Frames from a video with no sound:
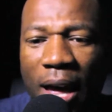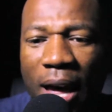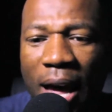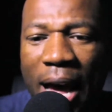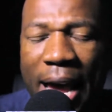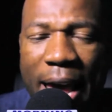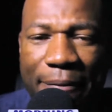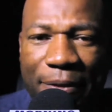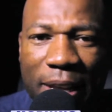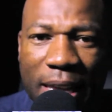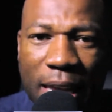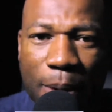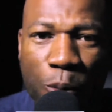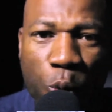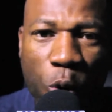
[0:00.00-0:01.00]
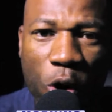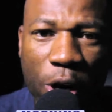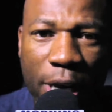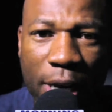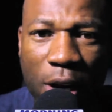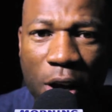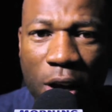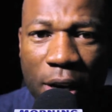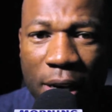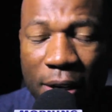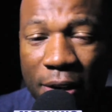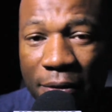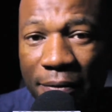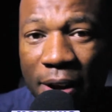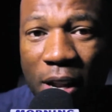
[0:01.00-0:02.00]
I have to keep working on
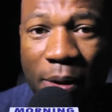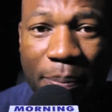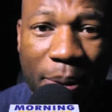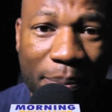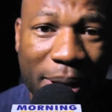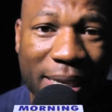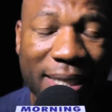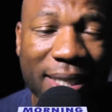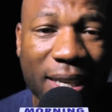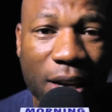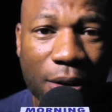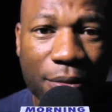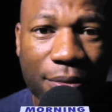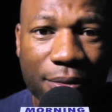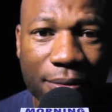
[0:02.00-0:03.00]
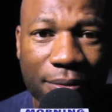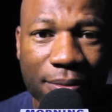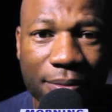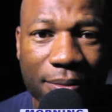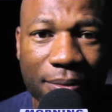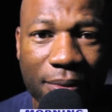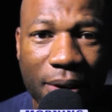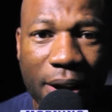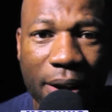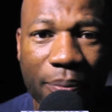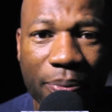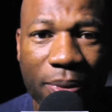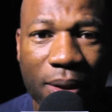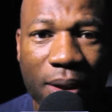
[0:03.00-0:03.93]
and developing myself, right?